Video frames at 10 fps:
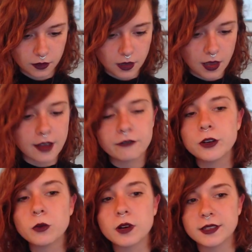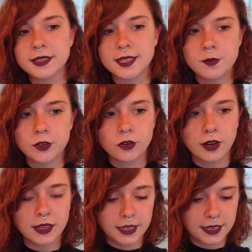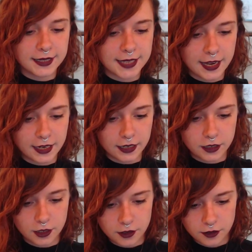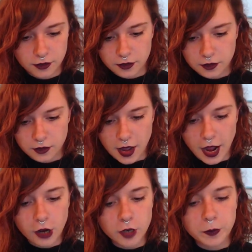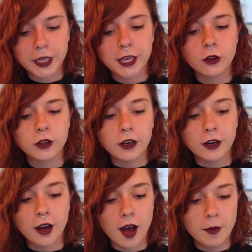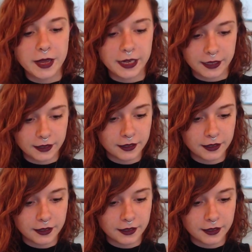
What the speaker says: Everyone seemed greatly excited. I heard a peculiar humming.